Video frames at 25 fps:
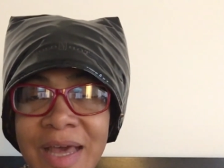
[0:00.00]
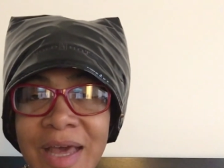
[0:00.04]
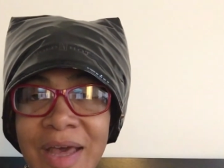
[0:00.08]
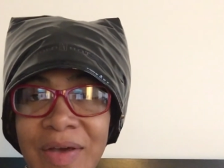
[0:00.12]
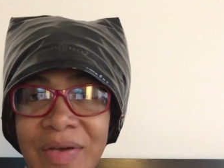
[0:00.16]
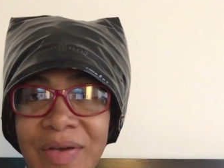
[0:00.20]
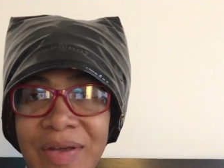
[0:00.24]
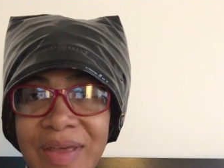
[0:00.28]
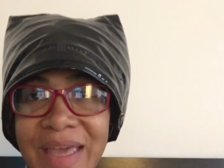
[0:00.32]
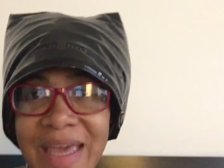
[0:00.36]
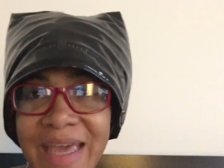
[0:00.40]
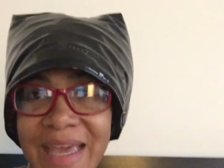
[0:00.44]

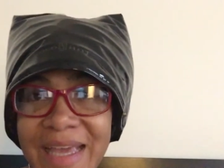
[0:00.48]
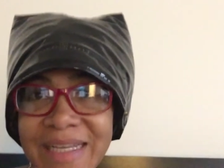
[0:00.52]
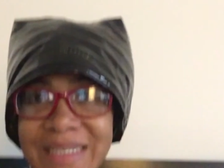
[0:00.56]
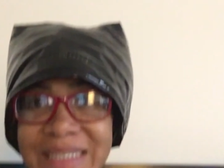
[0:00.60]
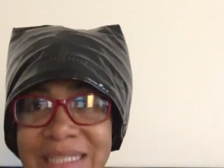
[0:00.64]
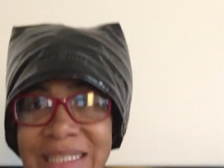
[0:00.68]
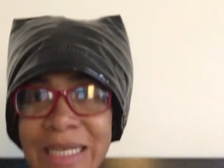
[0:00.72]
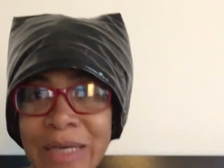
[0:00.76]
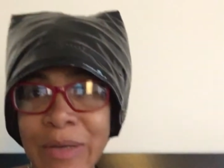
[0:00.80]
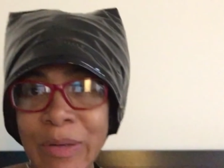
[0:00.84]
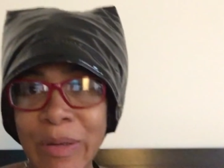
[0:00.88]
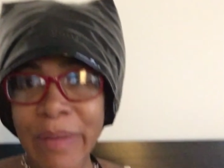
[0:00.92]
Okay,
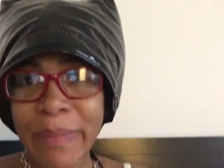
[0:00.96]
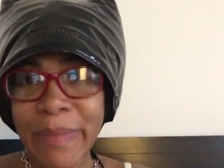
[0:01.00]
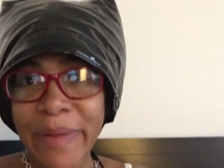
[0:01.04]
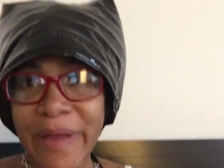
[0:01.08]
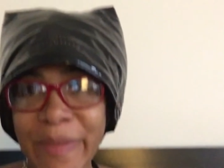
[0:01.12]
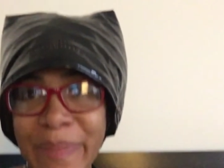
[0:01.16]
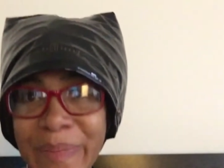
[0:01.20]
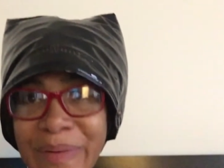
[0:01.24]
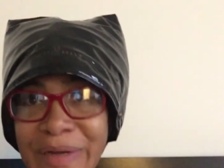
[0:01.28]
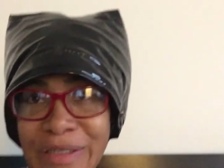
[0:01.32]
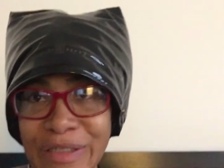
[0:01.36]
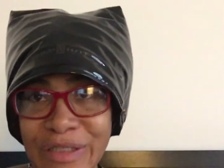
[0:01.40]
so I'm
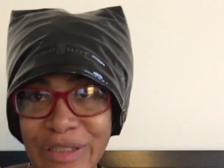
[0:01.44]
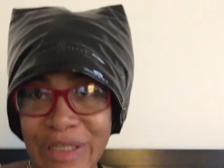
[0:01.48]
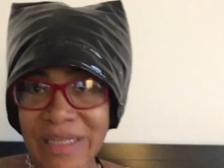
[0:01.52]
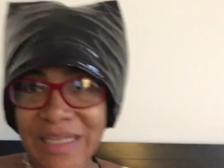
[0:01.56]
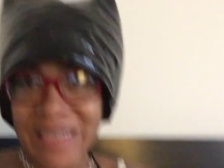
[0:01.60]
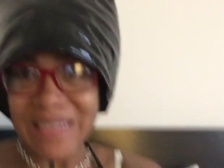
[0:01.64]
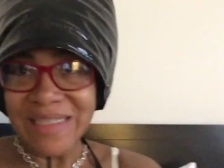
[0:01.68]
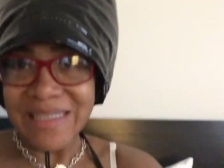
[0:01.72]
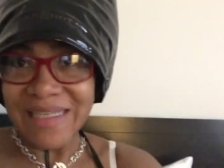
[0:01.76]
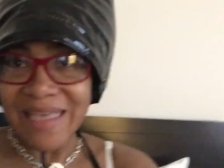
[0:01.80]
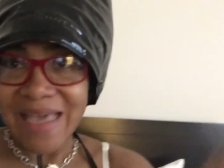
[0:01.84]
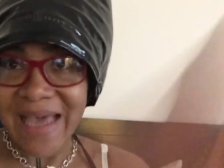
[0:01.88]
up under
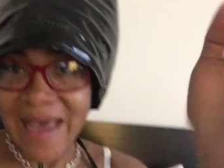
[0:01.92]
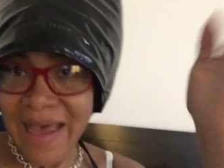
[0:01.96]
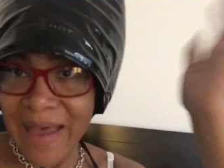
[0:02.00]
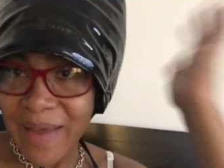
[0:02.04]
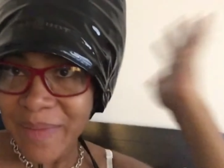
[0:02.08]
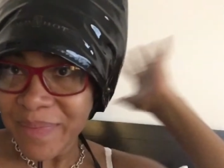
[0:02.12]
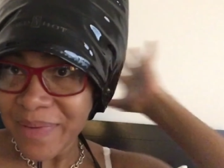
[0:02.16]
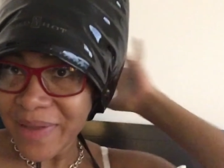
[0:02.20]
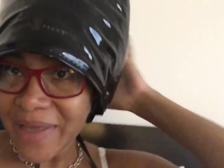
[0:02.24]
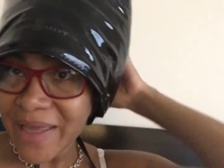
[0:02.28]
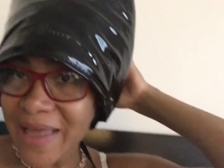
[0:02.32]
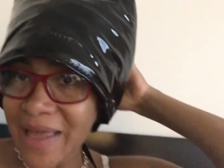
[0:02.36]
this
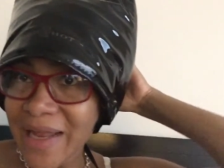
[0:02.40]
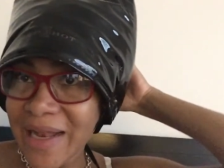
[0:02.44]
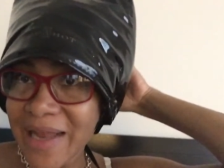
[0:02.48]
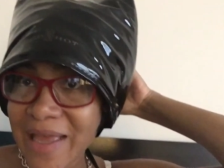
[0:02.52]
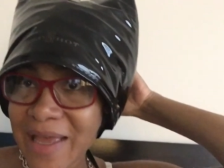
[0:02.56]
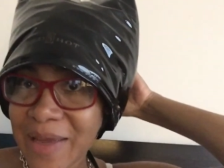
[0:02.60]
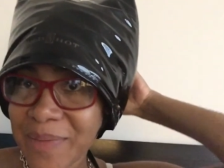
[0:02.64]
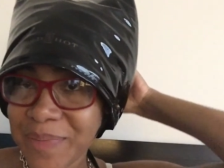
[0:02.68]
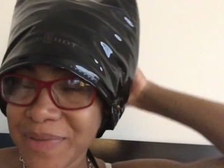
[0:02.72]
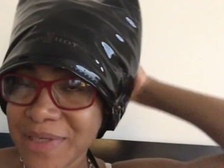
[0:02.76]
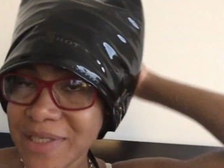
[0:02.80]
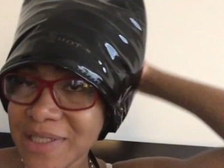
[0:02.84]
cap. I got an
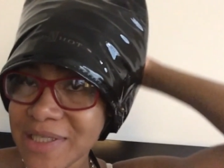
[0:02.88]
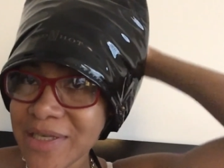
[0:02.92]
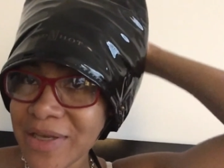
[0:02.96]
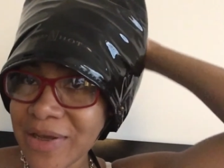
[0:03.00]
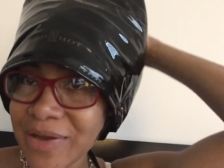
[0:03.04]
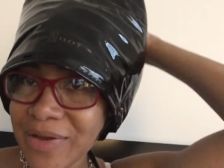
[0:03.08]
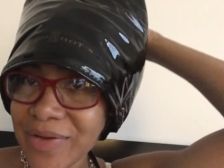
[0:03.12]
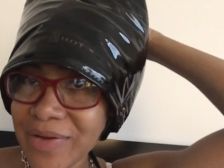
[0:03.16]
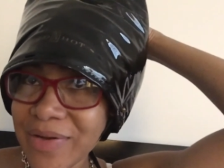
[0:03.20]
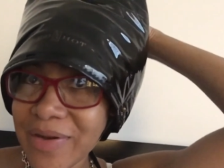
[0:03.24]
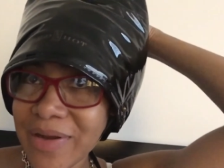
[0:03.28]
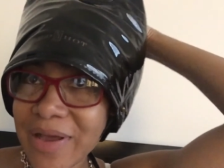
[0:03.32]

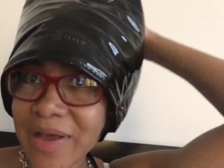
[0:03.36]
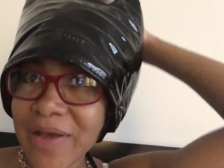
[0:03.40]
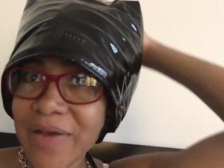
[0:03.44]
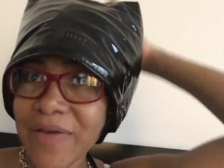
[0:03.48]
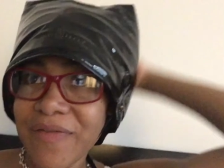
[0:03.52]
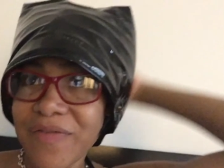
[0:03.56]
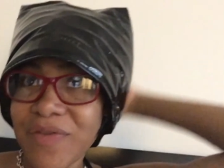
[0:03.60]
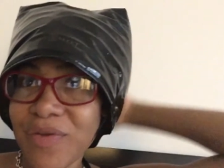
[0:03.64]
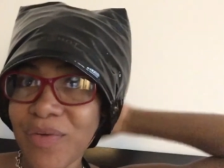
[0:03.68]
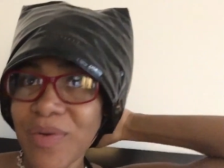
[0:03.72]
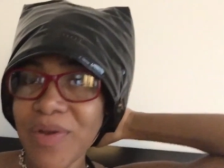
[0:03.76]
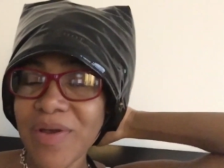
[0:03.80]
episode
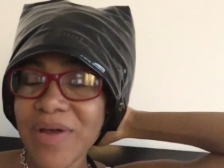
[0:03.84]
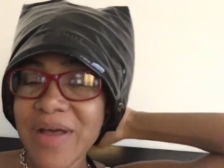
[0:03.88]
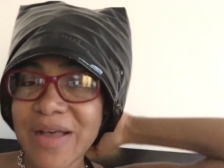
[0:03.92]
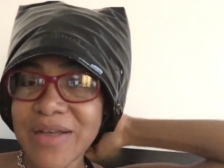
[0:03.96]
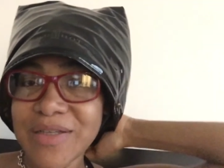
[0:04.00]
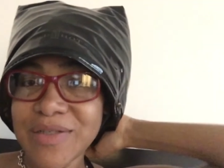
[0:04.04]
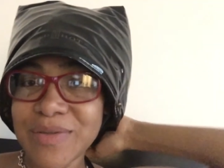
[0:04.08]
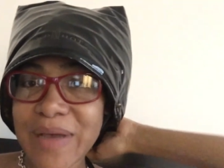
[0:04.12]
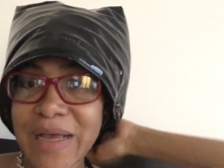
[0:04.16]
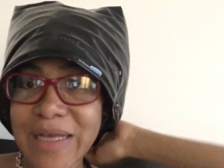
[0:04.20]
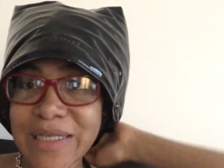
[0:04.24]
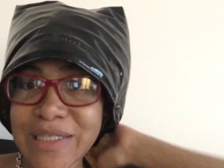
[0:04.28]
of The Real
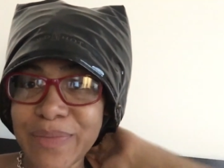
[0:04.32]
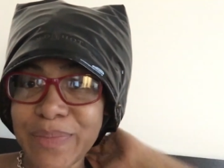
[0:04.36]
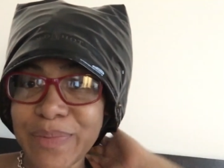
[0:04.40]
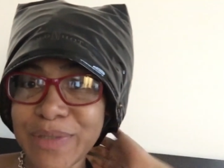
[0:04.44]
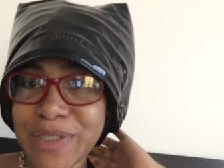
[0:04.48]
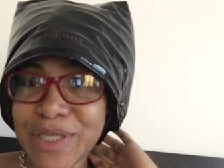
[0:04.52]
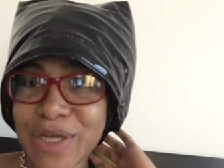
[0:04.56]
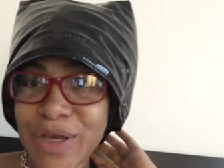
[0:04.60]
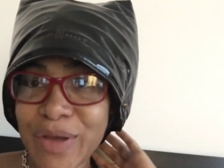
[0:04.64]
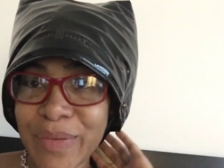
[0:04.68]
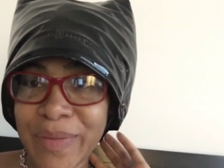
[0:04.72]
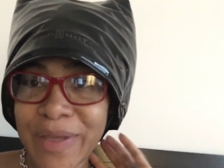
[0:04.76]
Housewives of
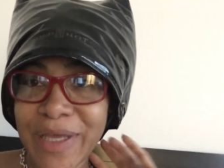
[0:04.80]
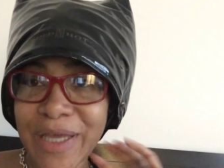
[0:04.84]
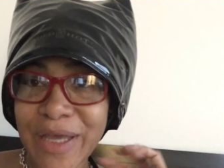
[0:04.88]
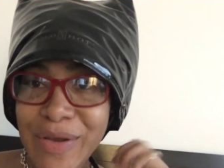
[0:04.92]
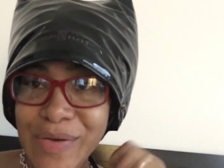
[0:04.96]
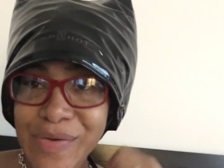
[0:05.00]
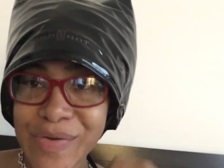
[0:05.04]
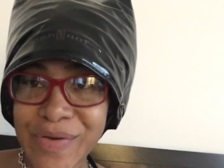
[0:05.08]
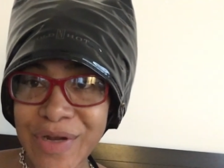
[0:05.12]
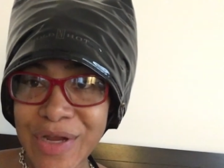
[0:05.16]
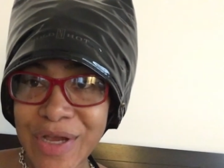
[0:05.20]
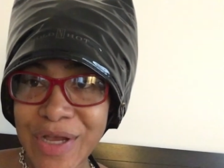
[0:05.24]
Potomac
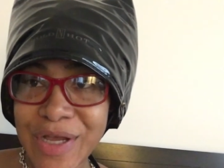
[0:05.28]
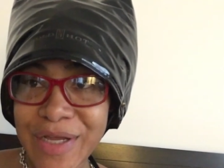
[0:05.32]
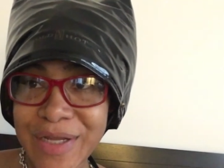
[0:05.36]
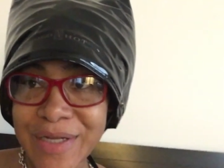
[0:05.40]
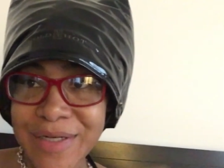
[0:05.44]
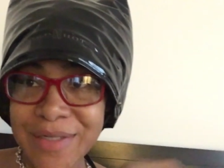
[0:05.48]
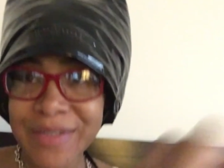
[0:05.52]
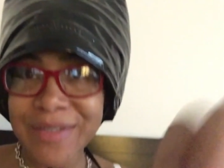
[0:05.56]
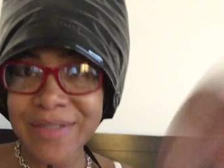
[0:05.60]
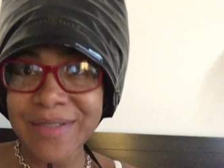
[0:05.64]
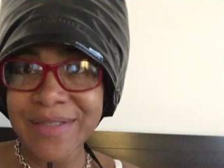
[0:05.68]
going on.